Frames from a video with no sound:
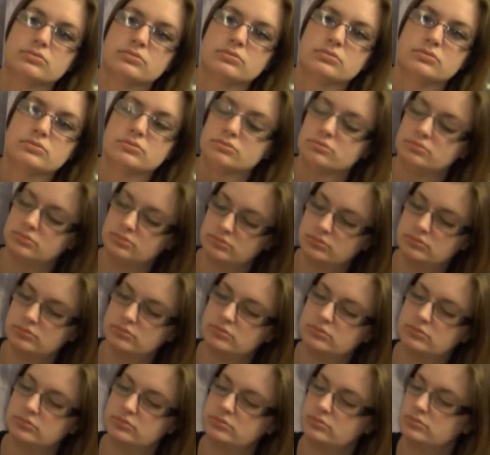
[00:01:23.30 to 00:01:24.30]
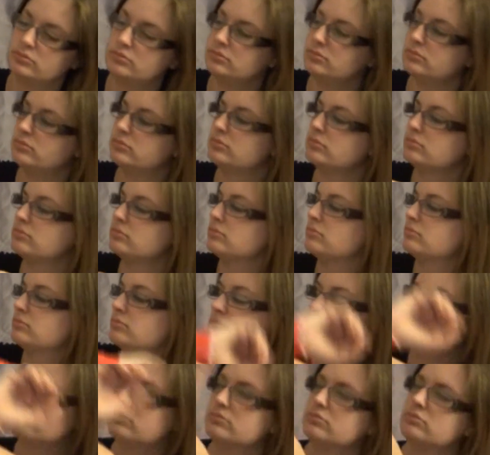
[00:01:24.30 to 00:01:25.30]

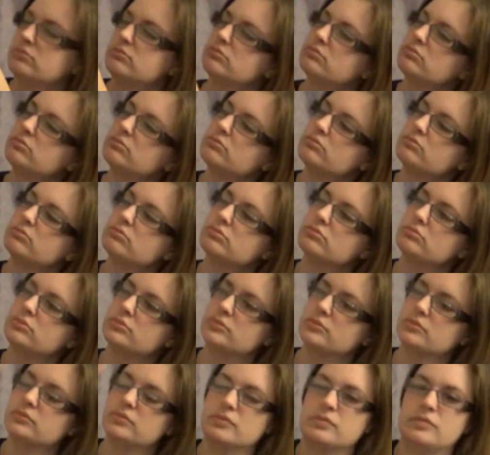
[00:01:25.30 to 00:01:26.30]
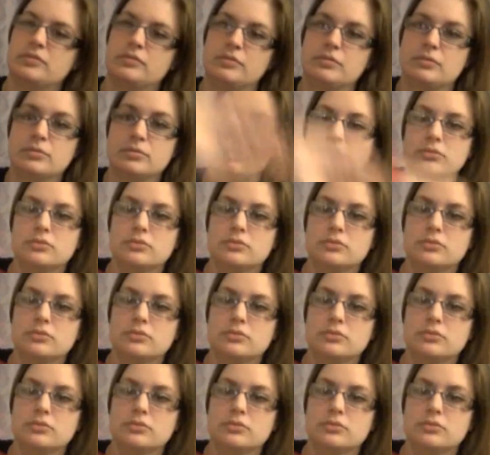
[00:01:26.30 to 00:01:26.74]
(silence)